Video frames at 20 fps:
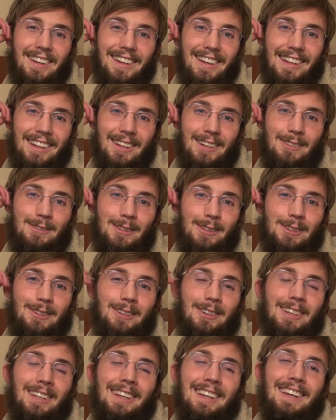I love
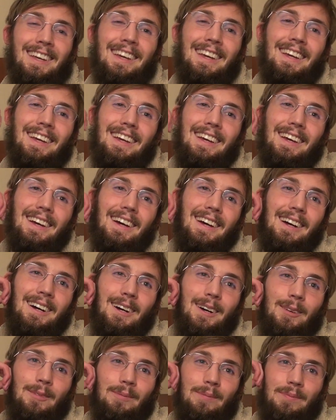you.
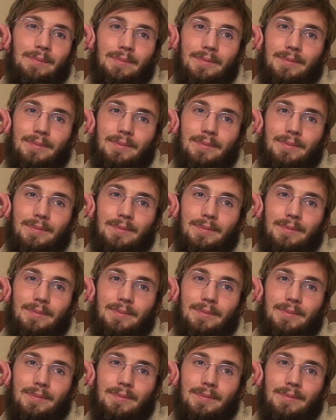Um,